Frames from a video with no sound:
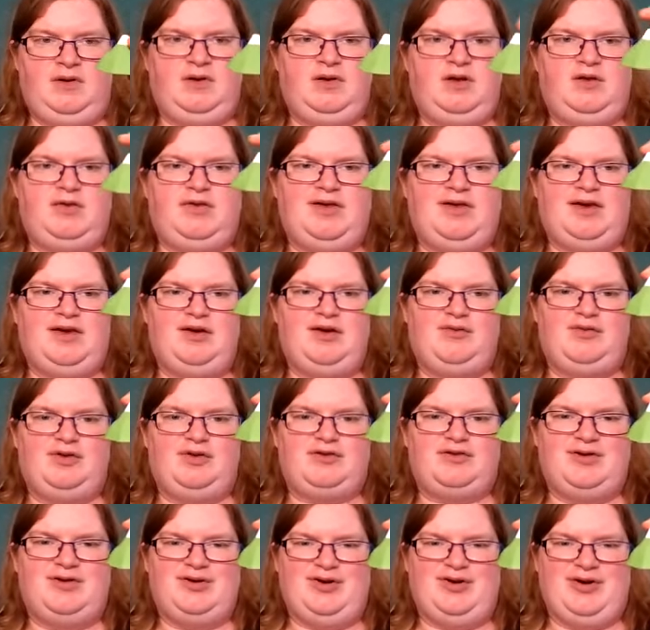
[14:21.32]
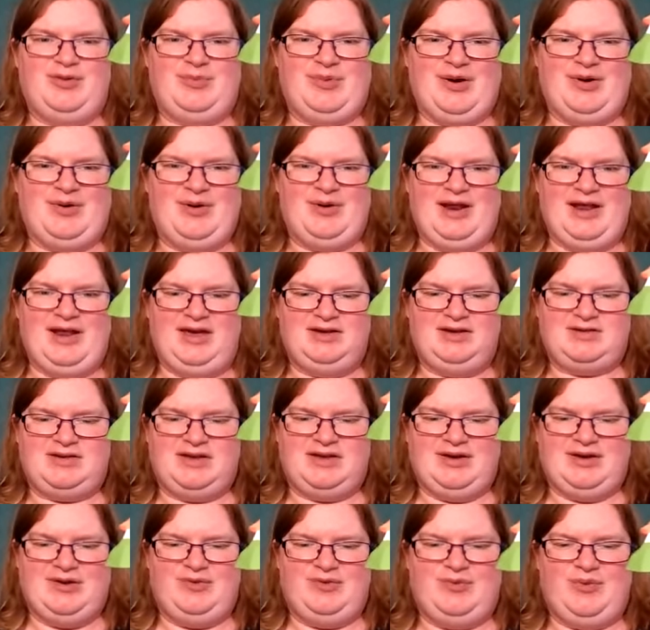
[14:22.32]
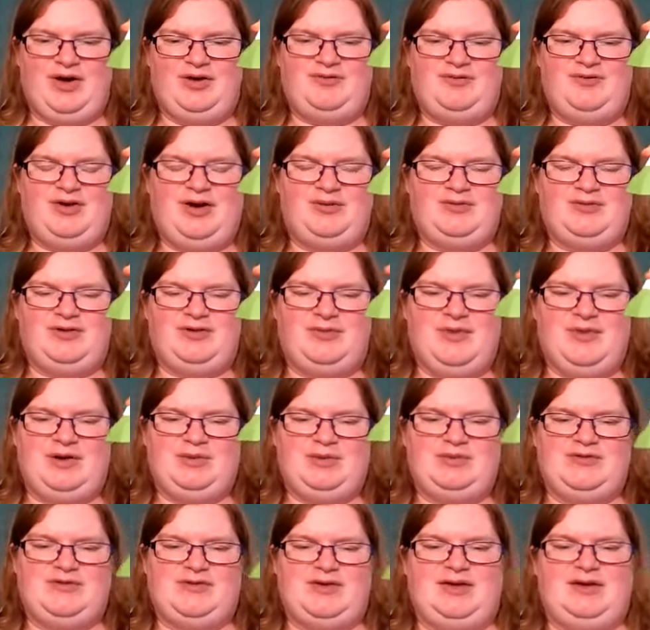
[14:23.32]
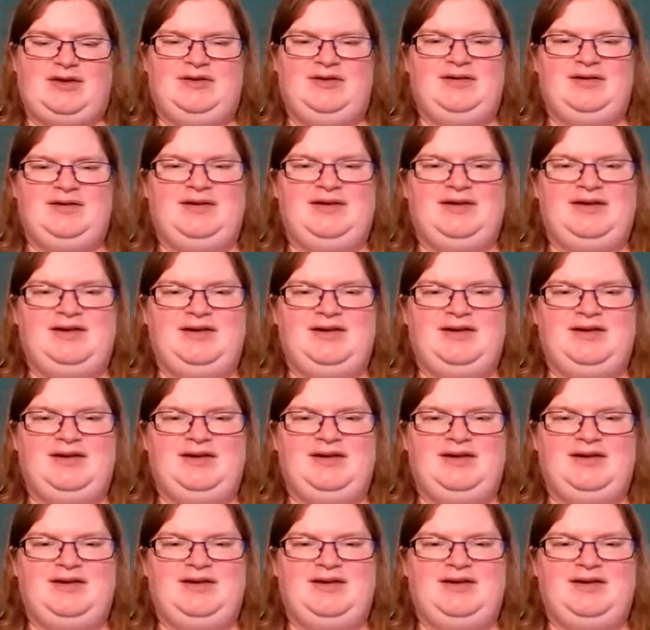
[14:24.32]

You think of a song about a lady who went round a mountain.